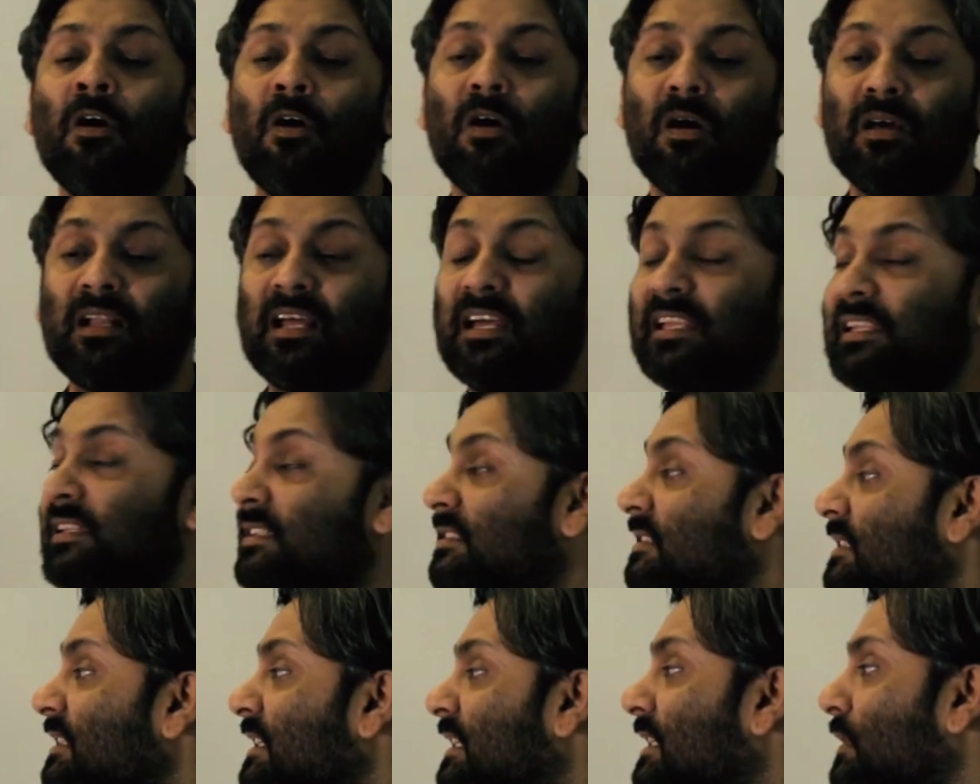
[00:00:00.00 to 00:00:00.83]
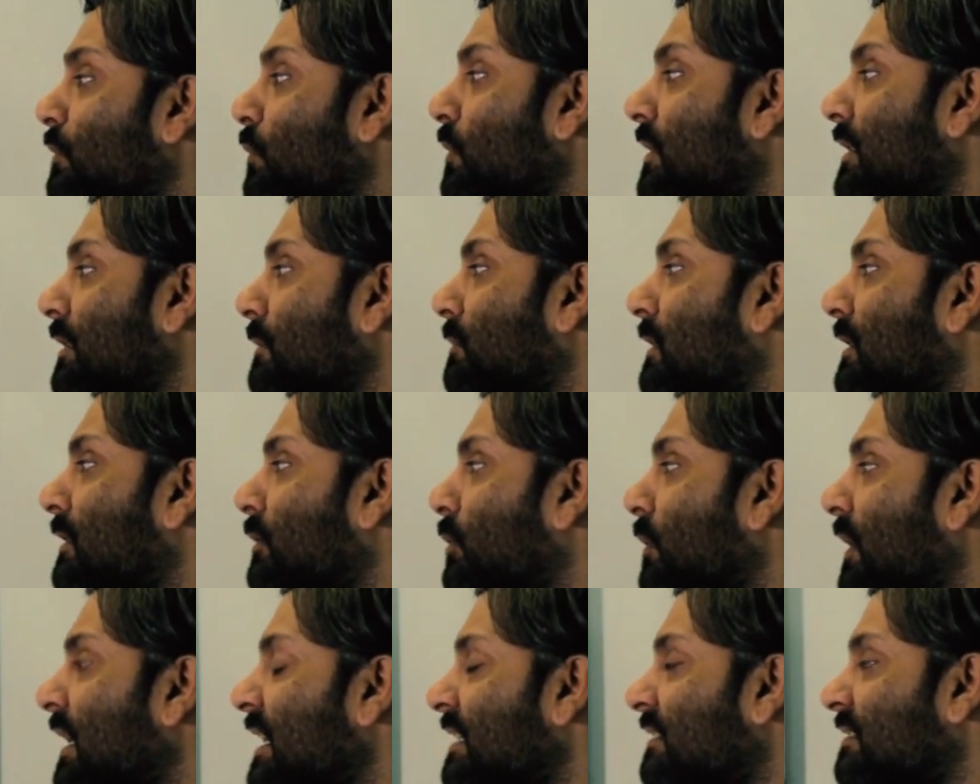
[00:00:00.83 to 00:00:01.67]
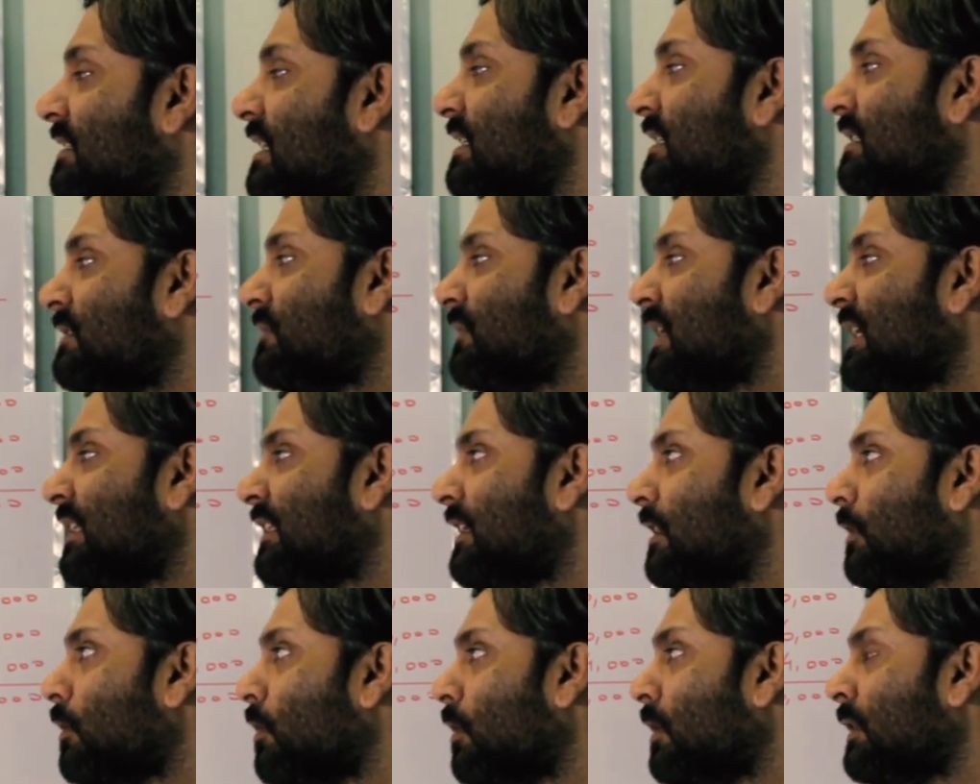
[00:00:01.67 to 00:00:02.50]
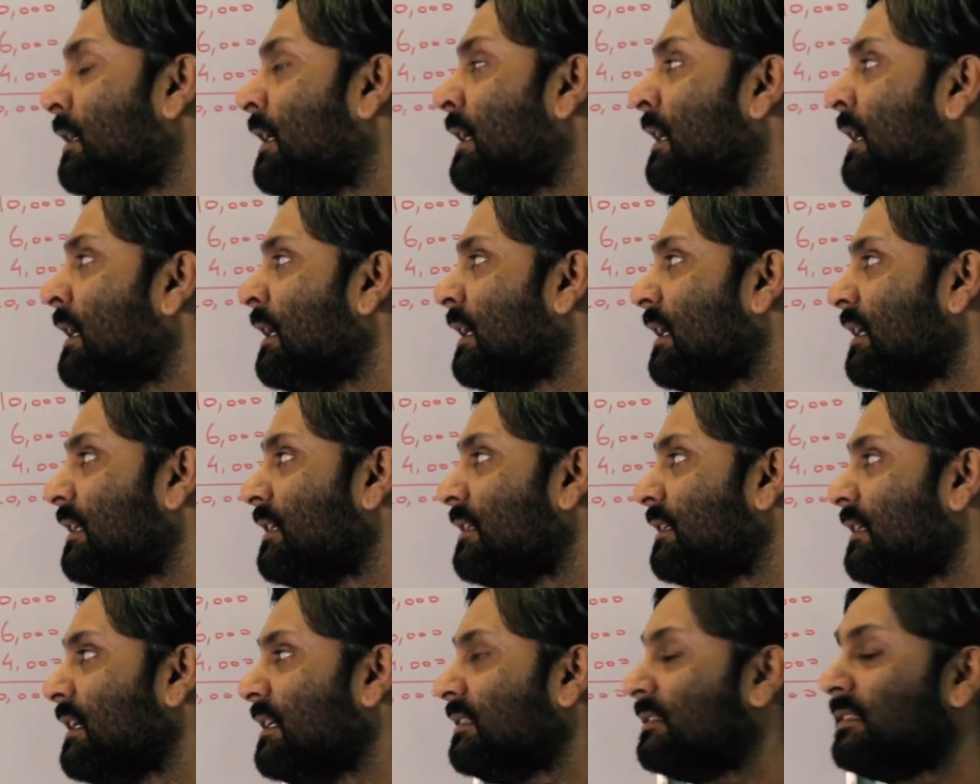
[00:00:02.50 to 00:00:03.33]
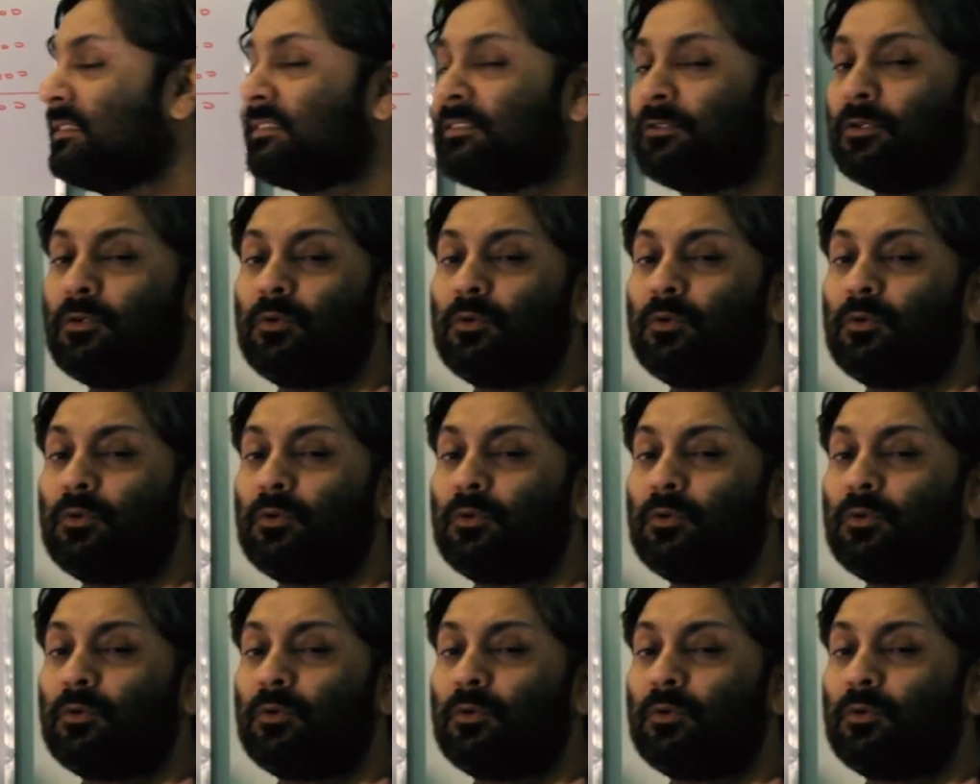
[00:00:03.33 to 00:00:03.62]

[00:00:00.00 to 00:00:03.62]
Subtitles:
or are easily convertible into cash. That is why they are called current assets.